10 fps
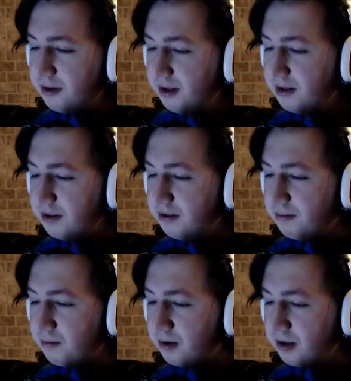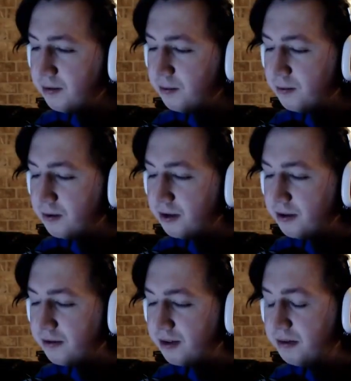is really cool
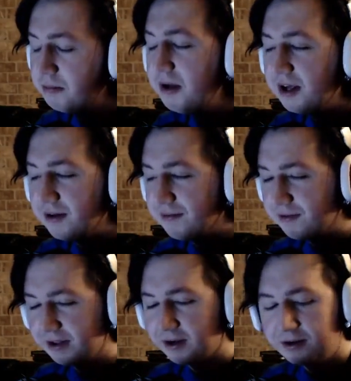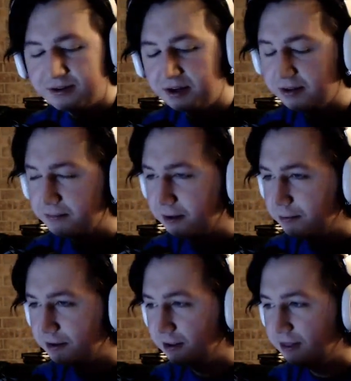because to me, and for like all intents and
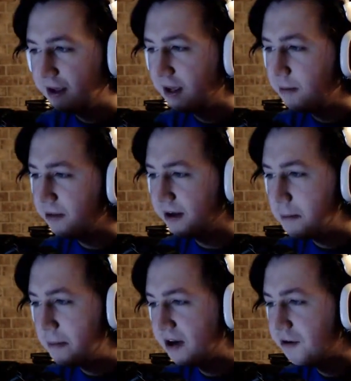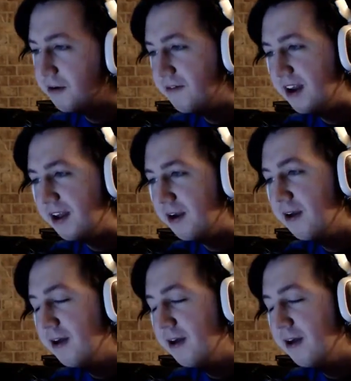purposes, that game is like a Metroidvania.